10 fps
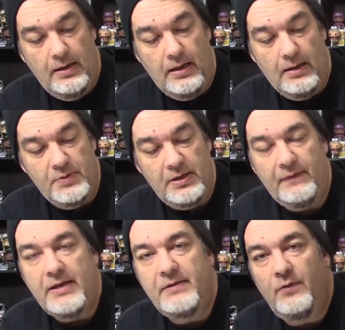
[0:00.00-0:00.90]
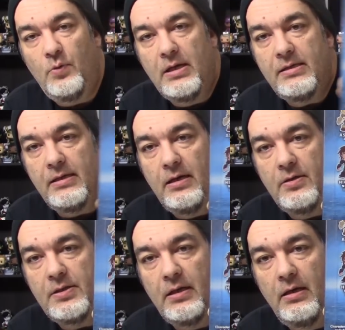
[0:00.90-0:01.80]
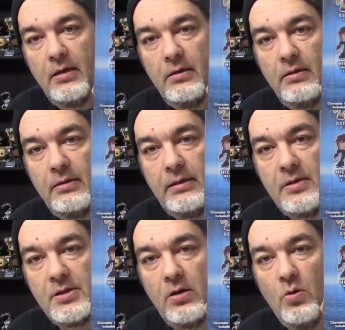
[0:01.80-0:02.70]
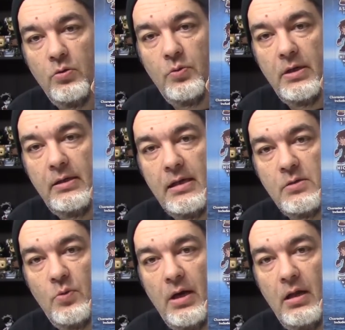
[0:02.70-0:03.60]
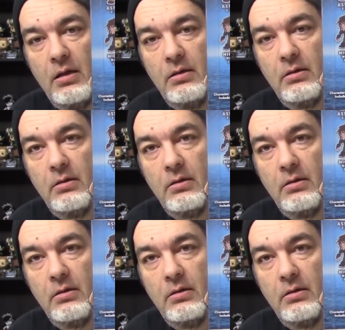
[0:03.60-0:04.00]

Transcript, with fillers: Um, so they've got different ones, and there's a, there's a gold one as well,